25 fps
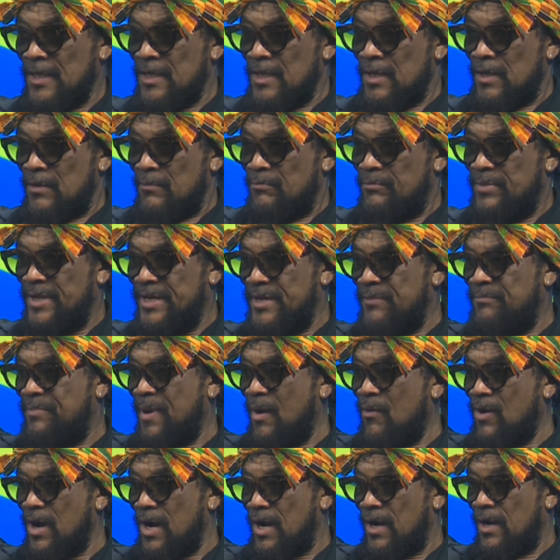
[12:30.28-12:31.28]
Bidding
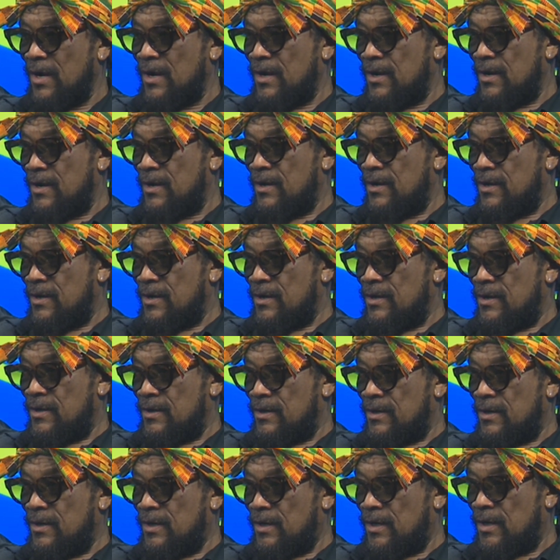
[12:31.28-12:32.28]
Power. Mm -hmm.
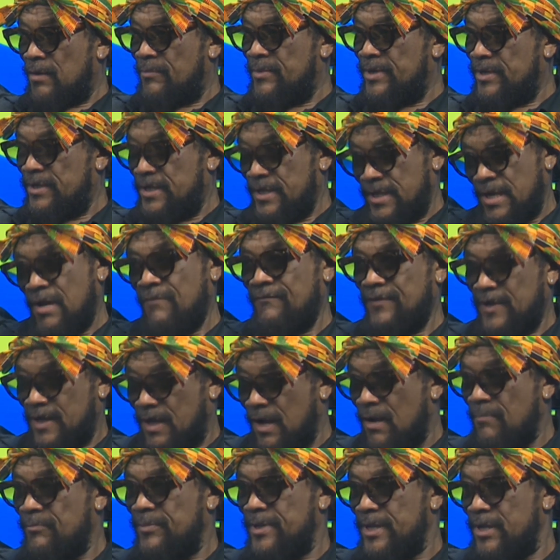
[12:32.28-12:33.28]
I mean, they have a
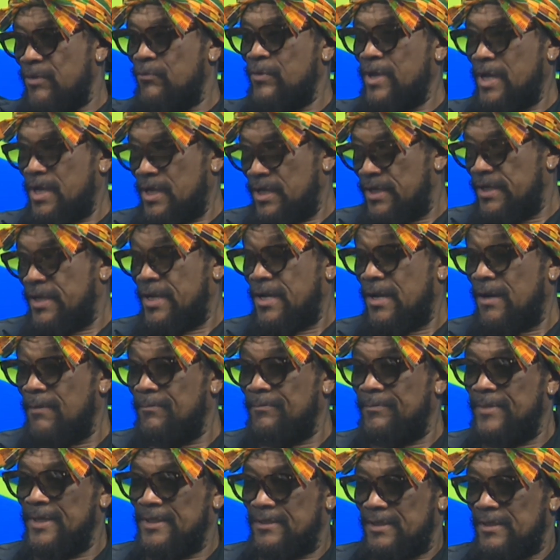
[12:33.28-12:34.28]
camp there. We yes. are in the camp,
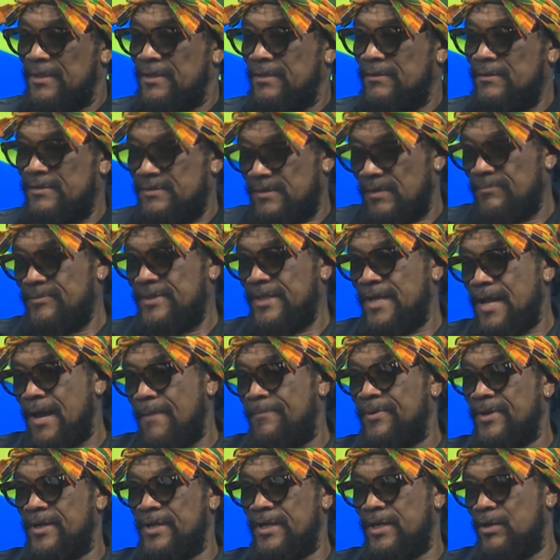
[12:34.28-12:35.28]
but something
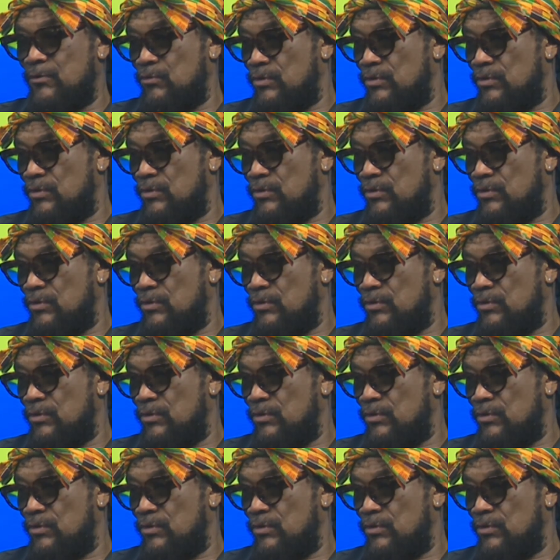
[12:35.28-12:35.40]
happened.